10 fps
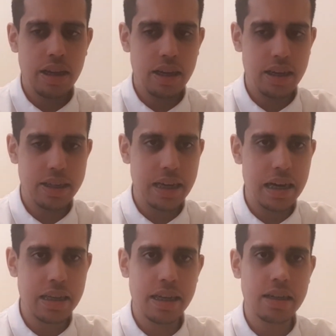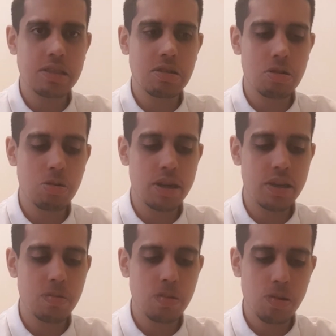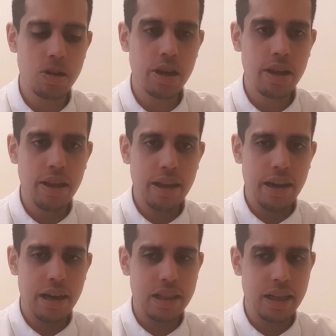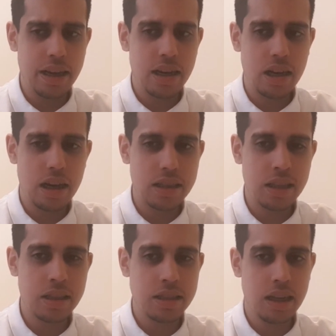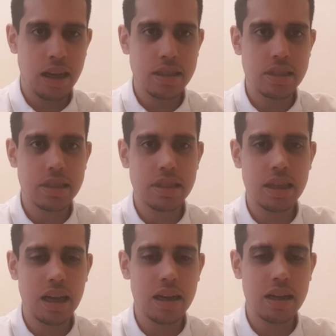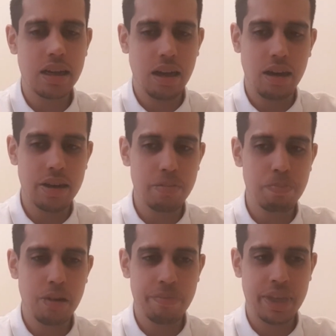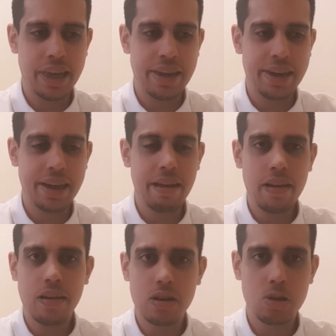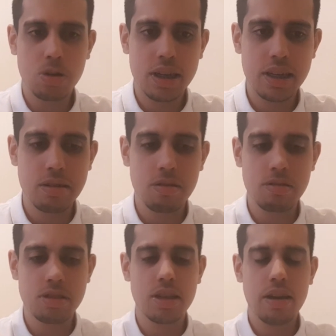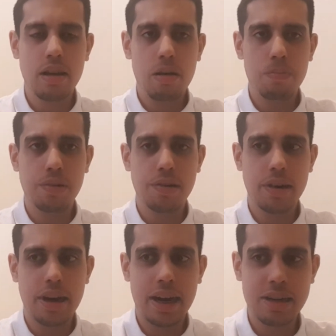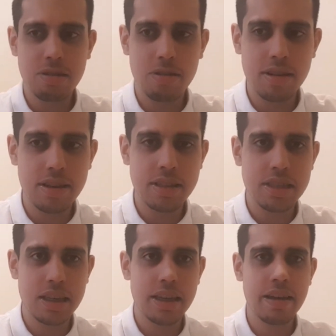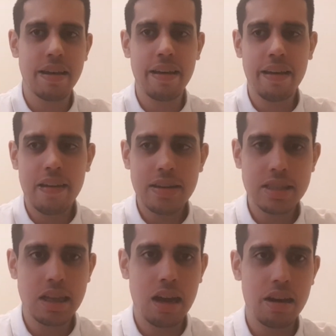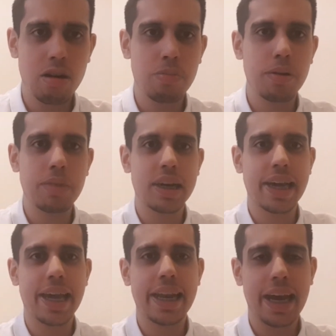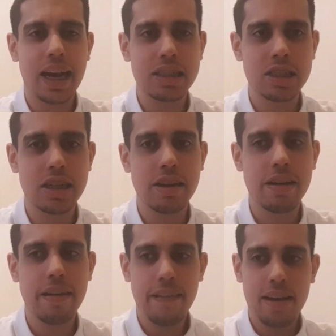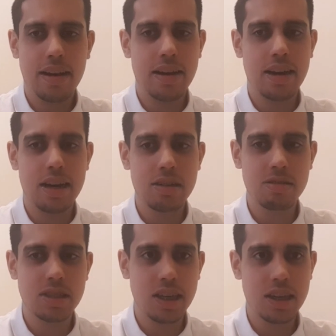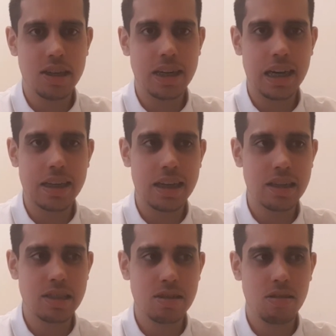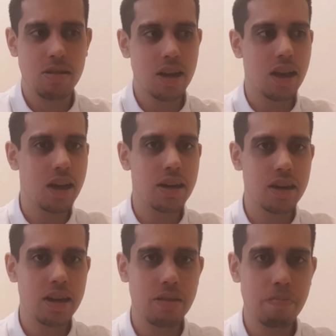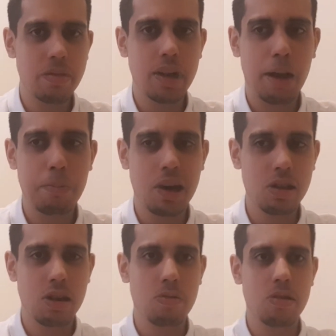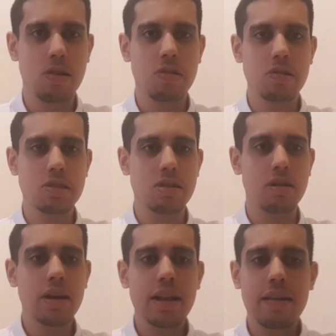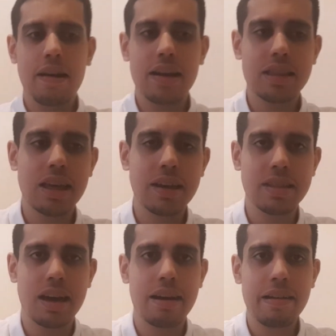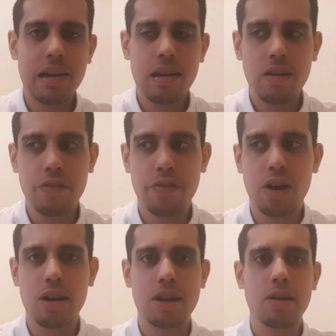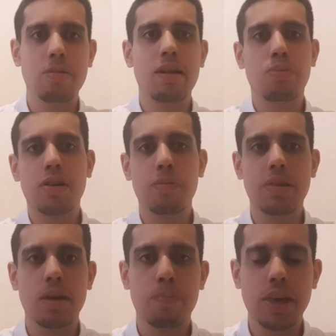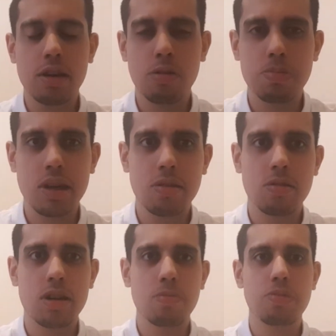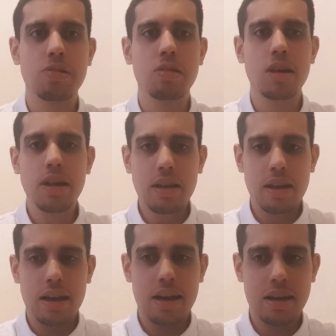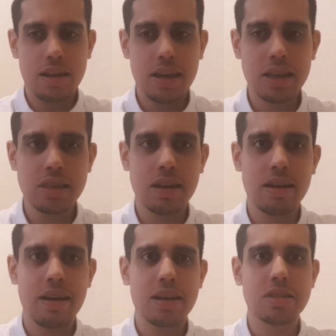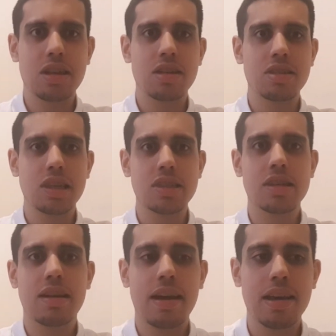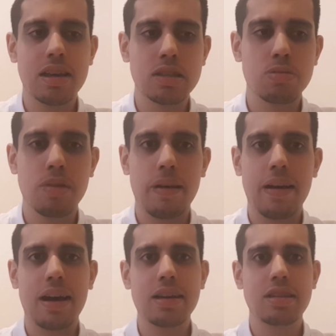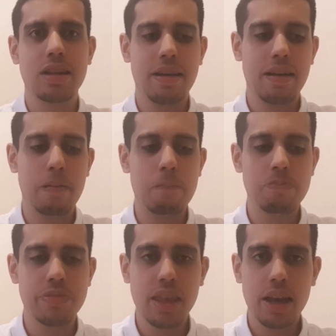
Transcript: uh, Danny Ings on 21, and then I think there's like Salah and Aubameyang on 20 goals. But I don't really see Salah or Aubameyang getting a hat trick and I don't see Danny Ings scoring um, more than one goal. So I think that Vardy will probably pick up the golden boot. And he has had an excellent season. He's had um,